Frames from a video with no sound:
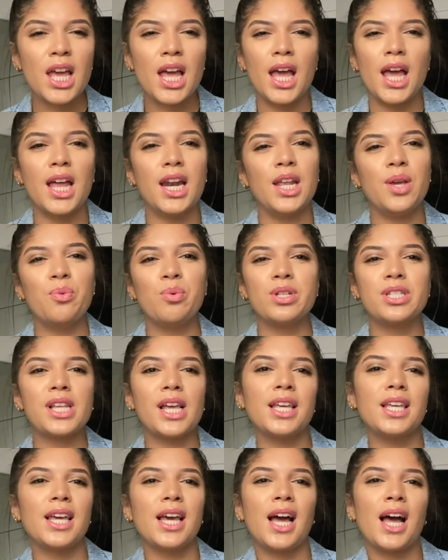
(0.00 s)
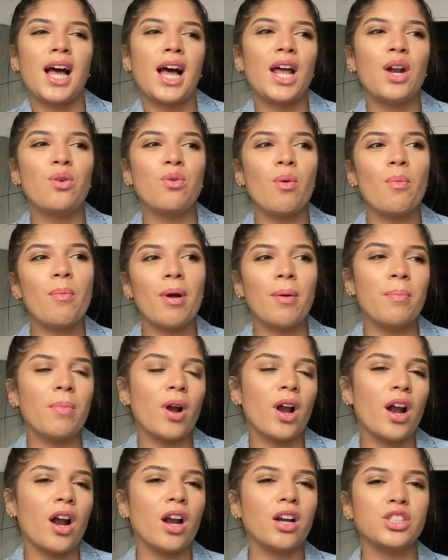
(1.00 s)
And he was like, yeah, I don't
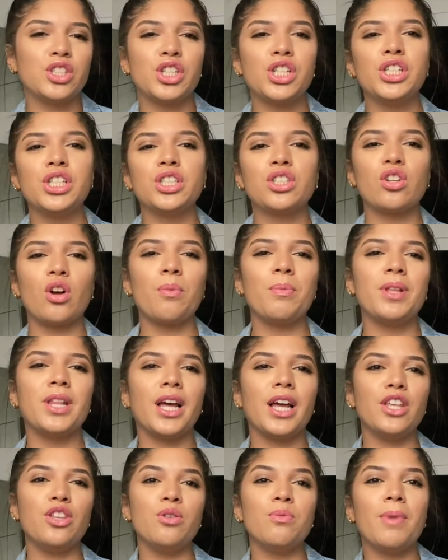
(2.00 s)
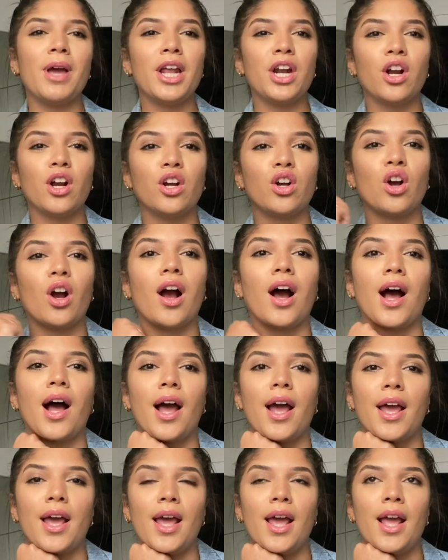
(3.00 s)
remember. She just told me that you made her
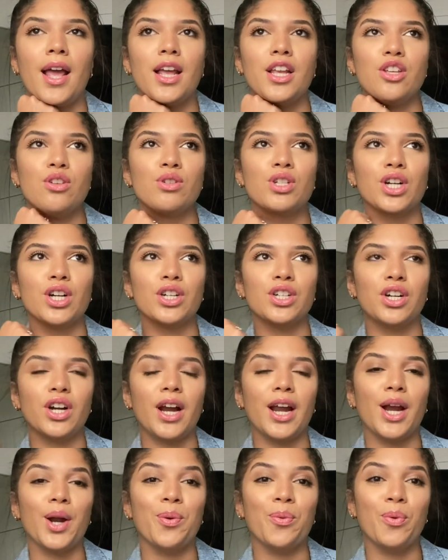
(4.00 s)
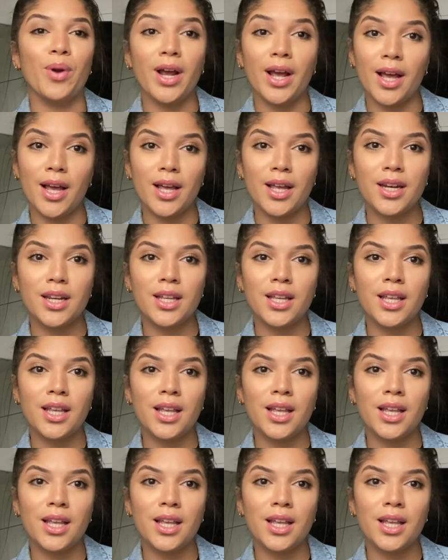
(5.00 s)
cry and you turned her hair red.